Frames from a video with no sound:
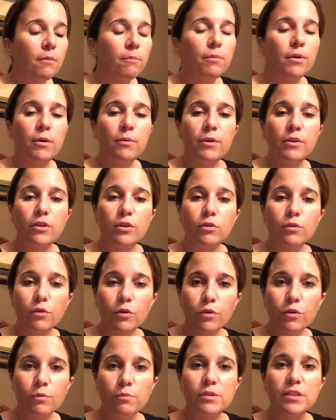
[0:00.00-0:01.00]
But with the
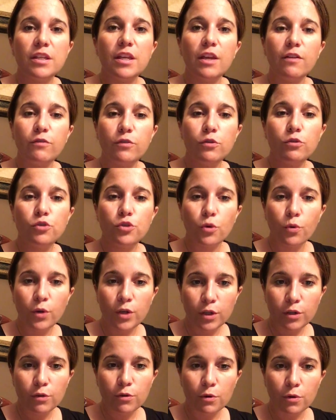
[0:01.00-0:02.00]
groups, if you
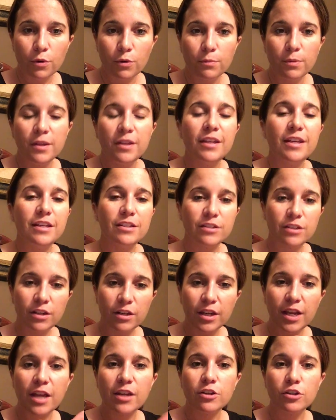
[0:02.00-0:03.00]
join a group, it's going
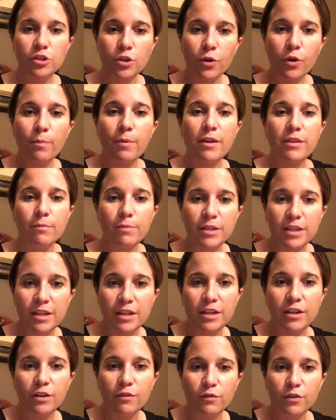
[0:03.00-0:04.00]
to kind of show up at the
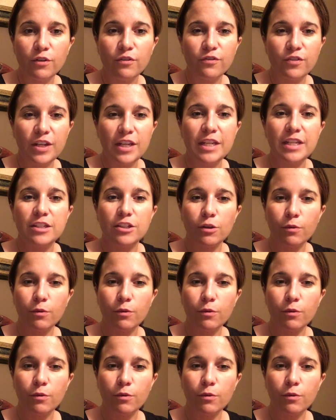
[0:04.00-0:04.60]
beginning of your feed.